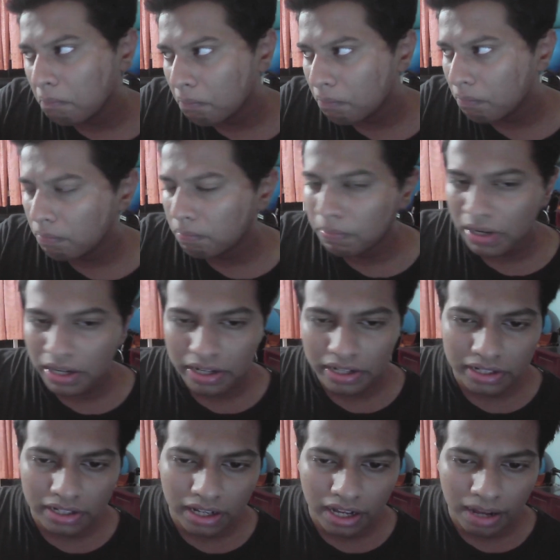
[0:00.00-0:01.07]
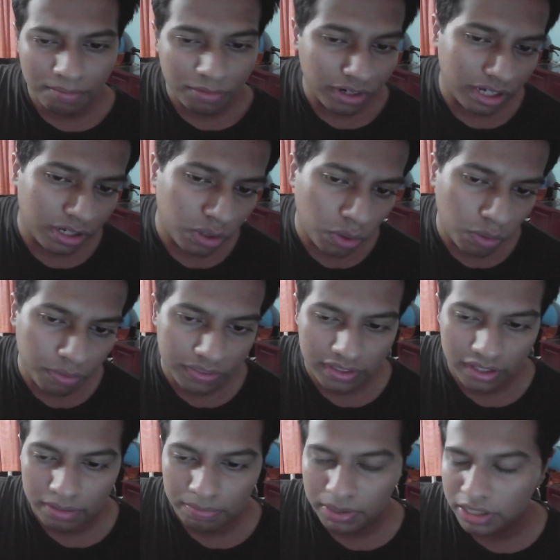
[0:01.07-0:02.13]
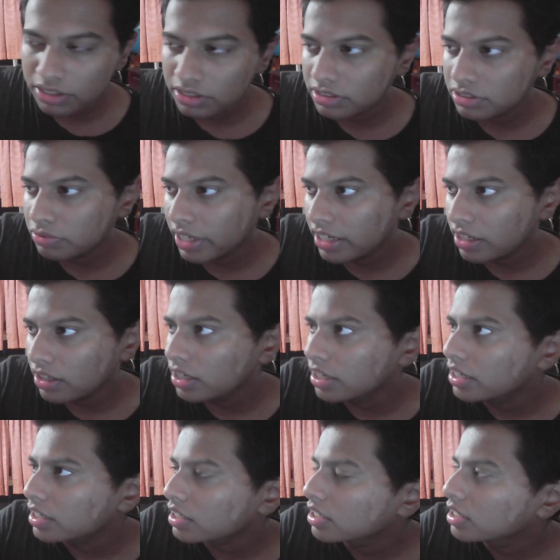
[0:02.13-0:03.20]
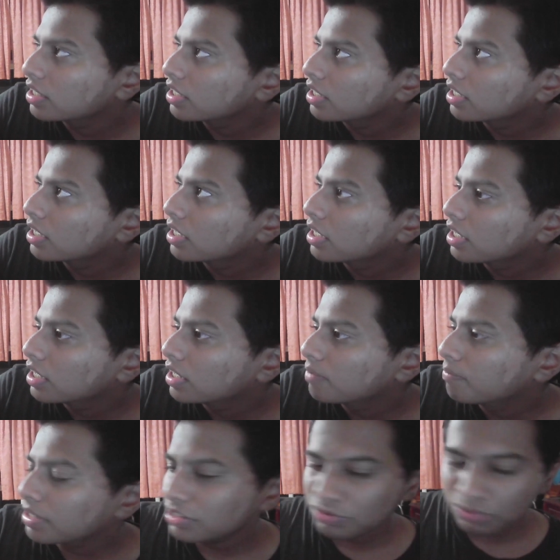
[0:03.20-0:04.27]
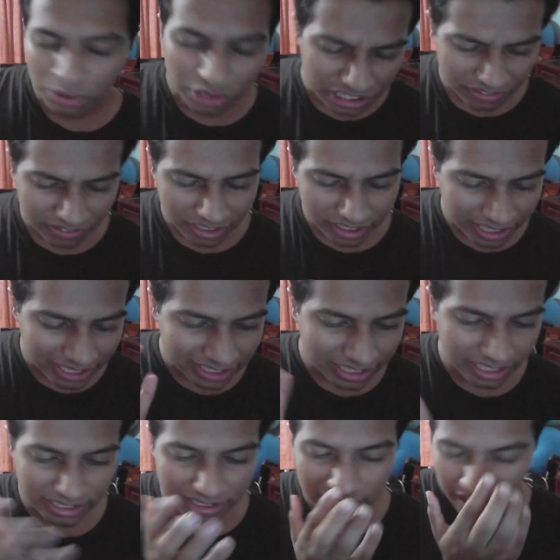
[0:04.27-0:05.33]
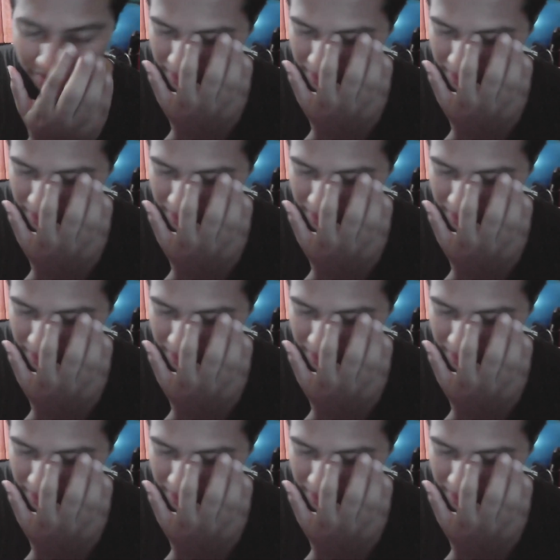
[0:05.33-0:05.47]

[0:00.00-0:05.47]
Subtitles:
but I'm going to go with it, because why not? Because most of the reasonings that have been